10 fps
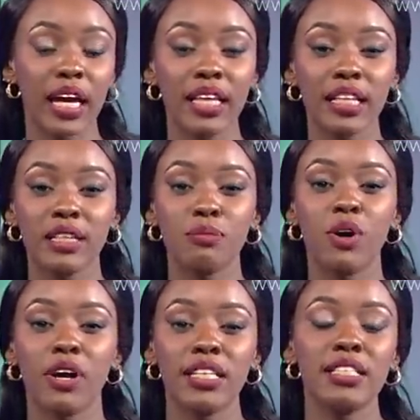in the
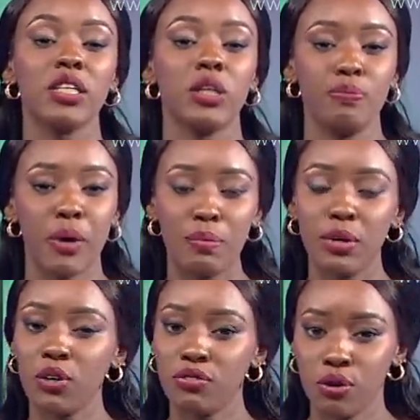Democratic
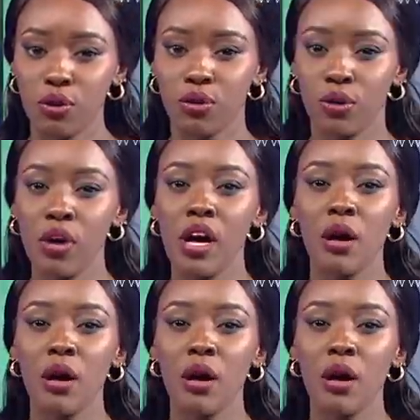Republic of Congo,